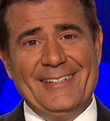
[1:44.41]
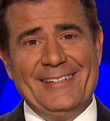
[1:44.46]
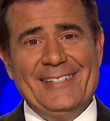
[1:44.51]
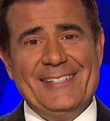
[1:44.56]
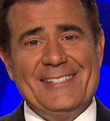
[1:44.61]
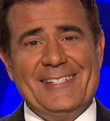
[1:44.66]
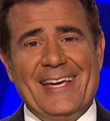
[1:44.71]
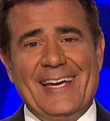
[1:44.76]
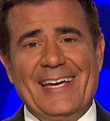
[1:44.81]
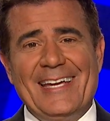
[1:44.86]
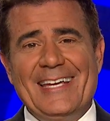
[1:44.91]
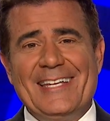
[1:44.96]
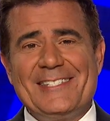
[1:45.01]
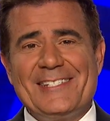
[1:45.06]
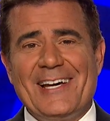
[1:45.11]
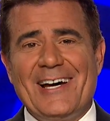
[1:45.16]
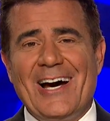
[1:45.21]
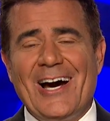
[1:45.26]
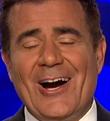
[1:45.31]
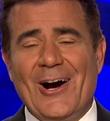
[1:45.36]
This guy
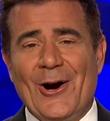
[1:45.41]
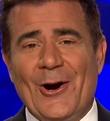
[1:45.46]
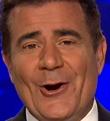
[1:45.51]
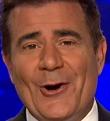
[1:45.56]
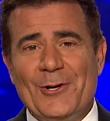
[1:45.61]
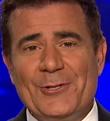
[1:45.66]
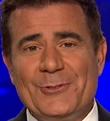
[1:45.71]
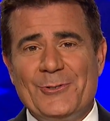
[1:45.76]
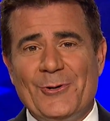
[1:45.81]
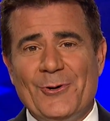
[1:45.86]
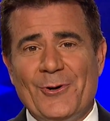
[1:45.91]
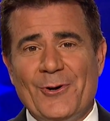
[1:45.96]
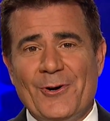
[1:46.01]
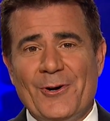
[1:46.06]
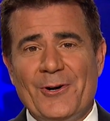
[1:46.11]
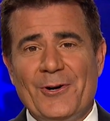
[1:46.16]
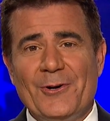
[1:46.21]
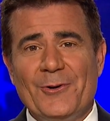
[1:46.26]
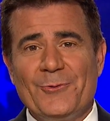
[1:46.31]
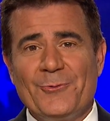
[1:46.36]
is a
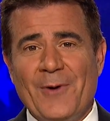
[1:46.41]
hardcore,